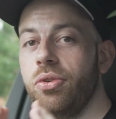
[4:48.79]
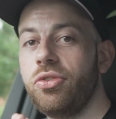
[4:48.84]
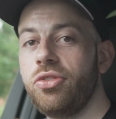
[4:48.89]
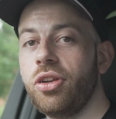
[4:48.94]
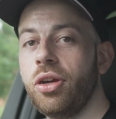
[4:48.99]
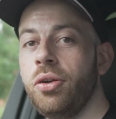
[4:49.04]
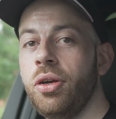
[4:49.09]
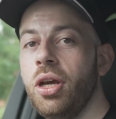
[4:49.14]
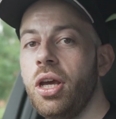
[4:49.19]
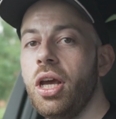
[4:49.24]

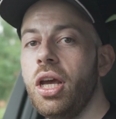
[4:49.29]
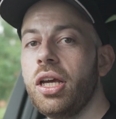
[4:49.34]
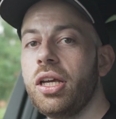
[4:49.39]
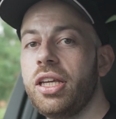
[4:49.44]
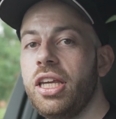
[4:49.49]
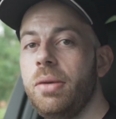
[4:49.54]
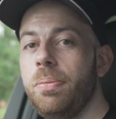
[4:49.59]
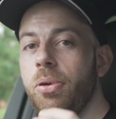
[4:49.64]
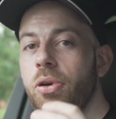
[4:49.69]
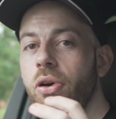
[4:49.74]
So
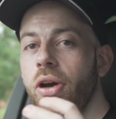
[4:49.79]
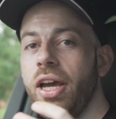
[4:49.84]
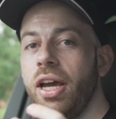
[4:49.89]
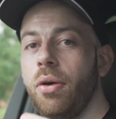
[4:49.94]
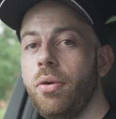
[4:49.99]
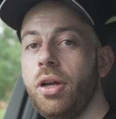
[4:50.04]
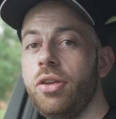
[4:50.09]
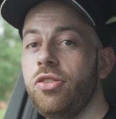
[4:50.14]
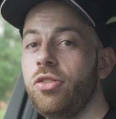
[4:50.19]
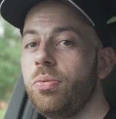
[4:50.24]
keep an eye
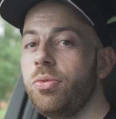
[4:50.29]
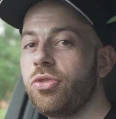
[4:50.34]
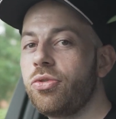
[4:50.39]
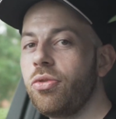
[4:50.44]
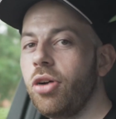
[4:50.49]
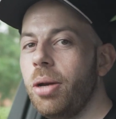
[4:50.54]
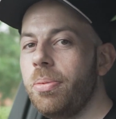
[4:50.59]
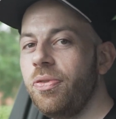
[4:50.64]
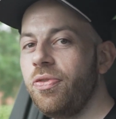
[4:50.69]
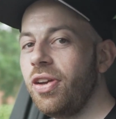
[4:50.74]
out and
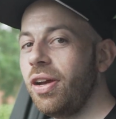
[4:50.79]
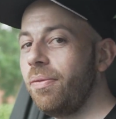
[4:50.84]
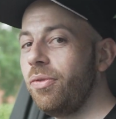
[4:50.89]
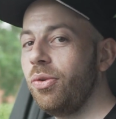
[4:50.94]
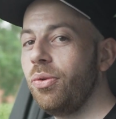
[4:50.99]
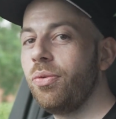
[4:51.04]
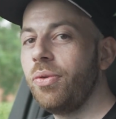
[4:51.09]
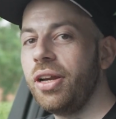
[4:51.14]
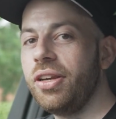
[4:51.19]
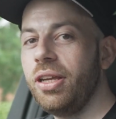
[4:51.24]
subscribe if you haven't
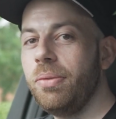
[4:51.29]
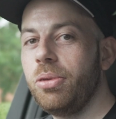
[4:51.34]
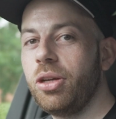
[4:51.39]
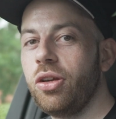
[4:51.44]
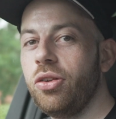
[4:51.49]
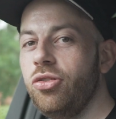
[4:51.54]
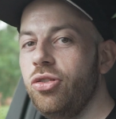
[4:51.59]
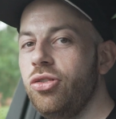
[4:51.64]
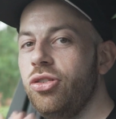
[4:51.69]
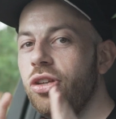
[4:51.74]
already,
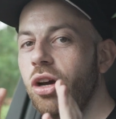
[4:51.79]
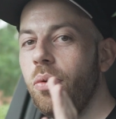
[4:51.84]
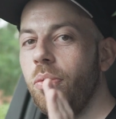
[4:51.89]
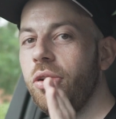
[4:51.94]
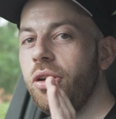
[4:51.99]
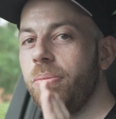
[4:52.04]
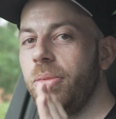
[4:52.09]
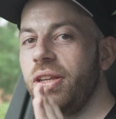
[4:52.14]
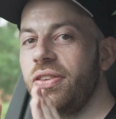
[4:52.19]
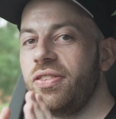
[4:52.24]
because you don't
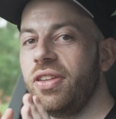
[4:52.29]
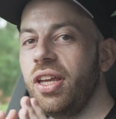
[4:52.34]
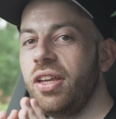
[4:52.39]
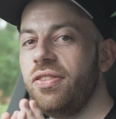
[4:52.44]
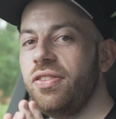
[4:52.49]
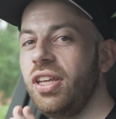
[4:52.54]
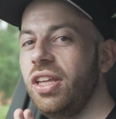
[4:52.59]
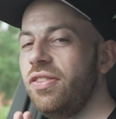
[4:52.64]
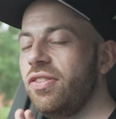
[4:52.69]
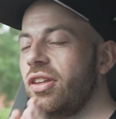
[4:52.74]
want to miss
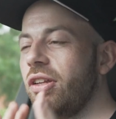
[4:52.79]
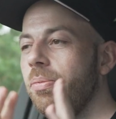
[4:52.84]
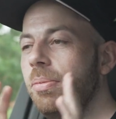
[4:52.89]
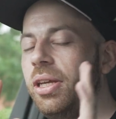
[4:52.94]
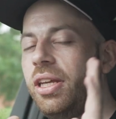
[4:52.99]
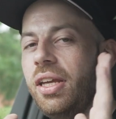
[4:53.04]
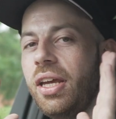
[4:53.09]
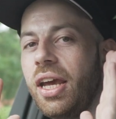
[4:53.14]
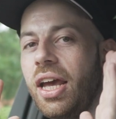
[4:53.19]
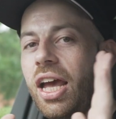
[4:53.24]
this. It's going to
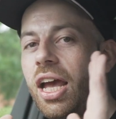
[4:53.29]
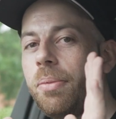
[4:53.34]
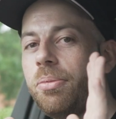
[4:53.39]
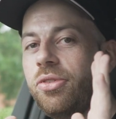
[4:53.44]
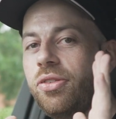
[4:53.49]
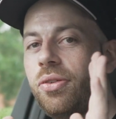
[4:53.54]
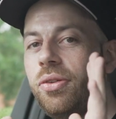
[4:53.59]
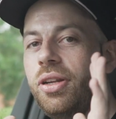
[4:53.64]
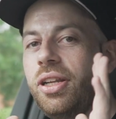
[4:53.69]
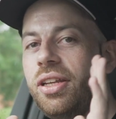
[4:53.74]
be
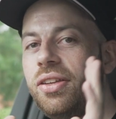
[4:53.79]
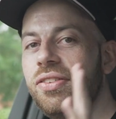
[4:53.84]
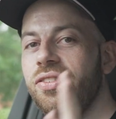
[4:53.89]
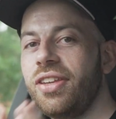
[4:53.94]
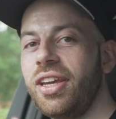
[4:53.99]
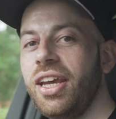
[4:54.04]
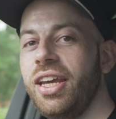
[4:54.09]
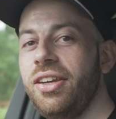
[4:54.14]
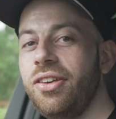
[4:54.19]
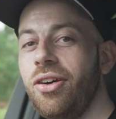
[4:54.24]
absolutely
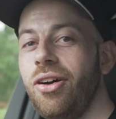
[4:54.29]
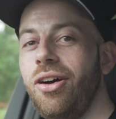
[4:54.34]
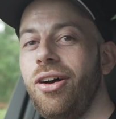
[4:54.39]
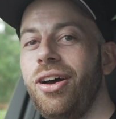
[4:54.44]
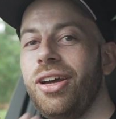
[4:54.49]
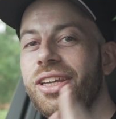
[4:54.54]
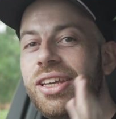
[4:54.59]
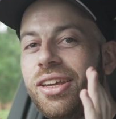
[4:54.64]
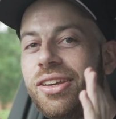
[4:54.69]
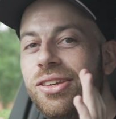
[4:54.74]
insane.
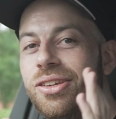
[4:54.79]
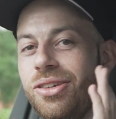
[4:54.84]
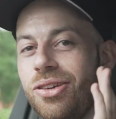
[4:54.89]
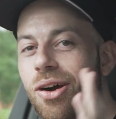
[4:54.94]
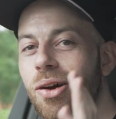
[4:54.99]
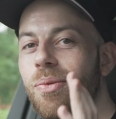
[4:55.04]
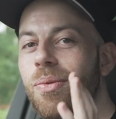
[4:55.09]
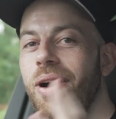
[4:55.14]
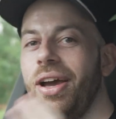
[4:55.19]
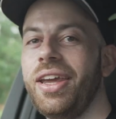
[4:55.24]
I
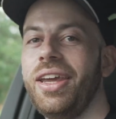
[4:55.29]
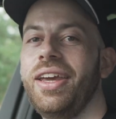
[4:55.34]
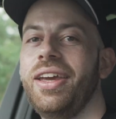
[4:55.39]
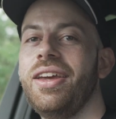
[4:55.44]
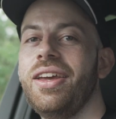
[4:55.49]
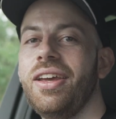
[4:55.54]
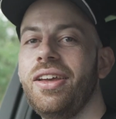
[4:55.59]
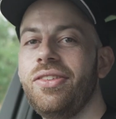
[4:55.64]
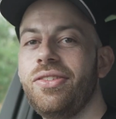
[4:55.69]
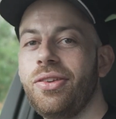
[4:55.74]
cannot wait.
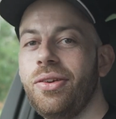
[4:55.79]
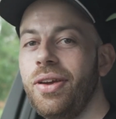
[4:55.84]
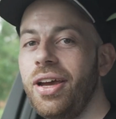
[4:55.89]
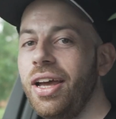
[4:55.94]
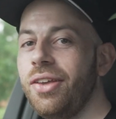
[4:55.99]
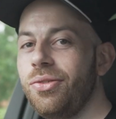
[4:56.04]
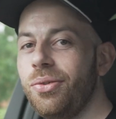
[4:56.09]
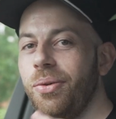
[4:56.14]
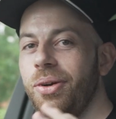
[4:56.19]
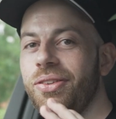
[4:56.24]
So
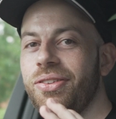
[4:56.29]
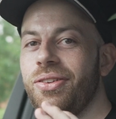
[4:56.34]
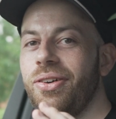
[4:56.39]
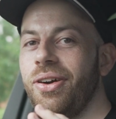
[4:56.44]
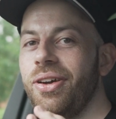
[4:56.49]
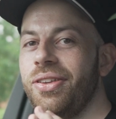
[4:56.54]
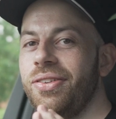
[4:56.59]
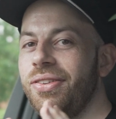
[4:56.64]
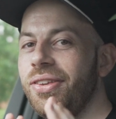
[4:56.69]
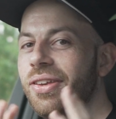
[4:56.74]
as always,
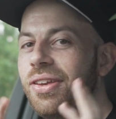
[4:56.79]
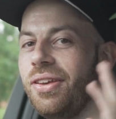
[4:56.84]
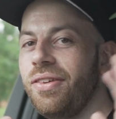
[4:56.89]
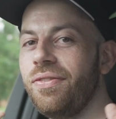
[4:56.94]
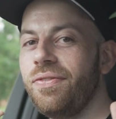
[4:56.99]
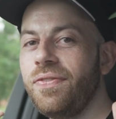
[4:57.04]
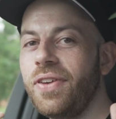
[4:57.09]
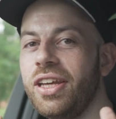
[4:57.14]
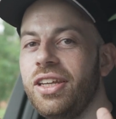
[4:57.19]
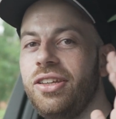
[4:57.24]
guys,
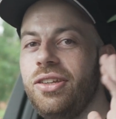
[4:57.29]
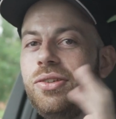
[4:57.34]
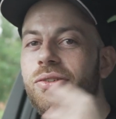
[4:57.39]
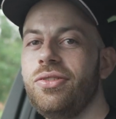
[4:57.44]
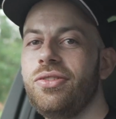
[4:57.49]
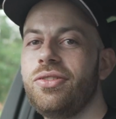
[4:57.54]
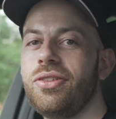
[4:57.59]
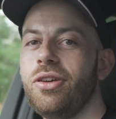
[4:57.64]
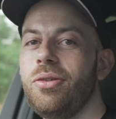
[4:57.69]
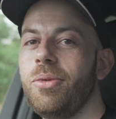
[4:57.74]
thank you
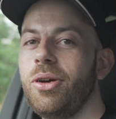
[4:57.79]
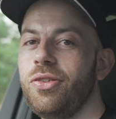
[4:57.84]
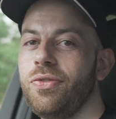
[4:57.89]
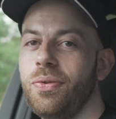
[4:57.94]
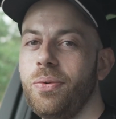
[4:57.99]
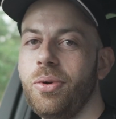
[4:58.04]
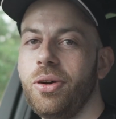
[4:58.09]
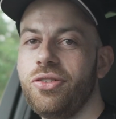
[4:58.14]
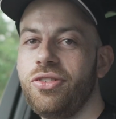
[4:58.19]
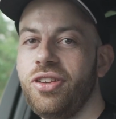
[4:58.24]
so much
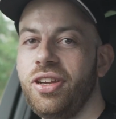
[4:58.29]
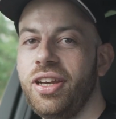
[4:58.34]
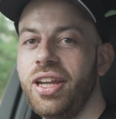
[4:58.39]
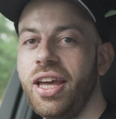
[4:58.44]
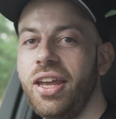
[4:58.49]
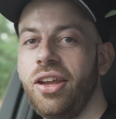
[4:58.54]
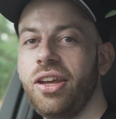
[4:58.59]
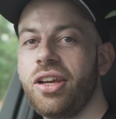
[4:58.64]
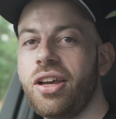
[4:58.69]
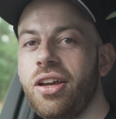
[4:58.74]
for watching,
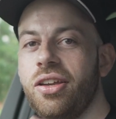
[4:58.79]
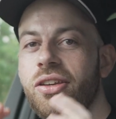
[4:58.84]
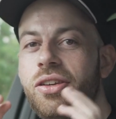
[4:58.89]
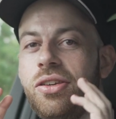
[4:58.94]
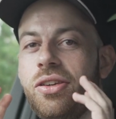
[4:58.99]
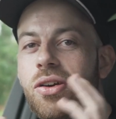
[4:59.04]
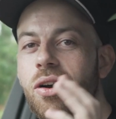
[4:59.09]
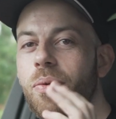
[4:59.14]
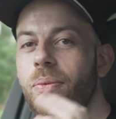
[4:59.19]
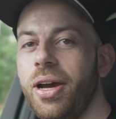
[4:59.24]
and I
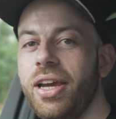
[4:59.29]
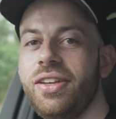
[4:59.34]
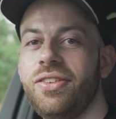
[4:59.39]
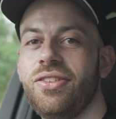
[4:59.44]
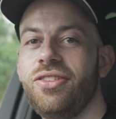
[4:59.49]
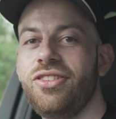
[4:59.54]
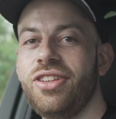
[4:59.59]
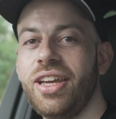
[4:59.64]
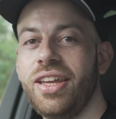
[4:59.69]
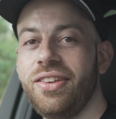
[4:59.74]
cannot wait
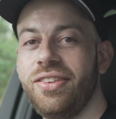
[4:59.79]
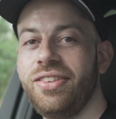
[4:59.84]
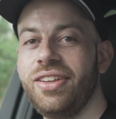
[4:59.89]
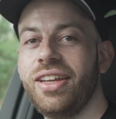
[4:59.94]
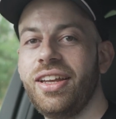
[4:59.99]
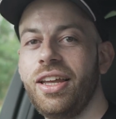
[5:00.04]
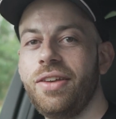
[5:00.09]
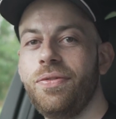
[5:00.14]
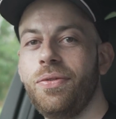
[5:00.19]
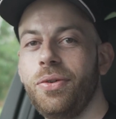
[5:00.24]
to share the
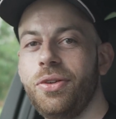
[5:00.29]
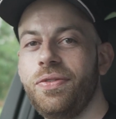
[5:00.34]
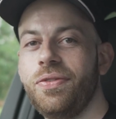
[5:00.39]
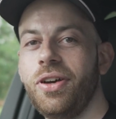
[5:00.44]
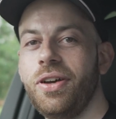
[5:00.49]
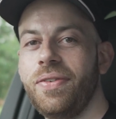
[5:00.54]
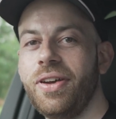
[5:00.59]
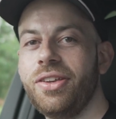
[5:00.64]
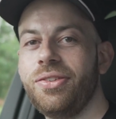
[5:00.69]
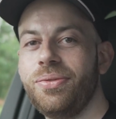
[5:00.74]

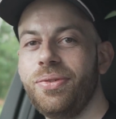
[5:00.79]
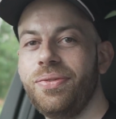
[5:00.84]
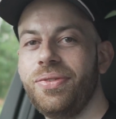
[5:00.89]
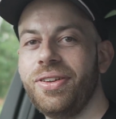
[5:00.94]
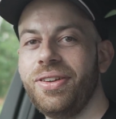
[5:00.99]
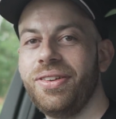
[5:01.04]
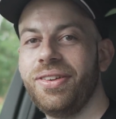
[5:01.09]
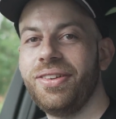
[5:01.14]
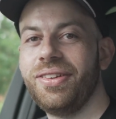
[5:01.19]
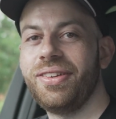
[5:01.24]
CLA45s with you.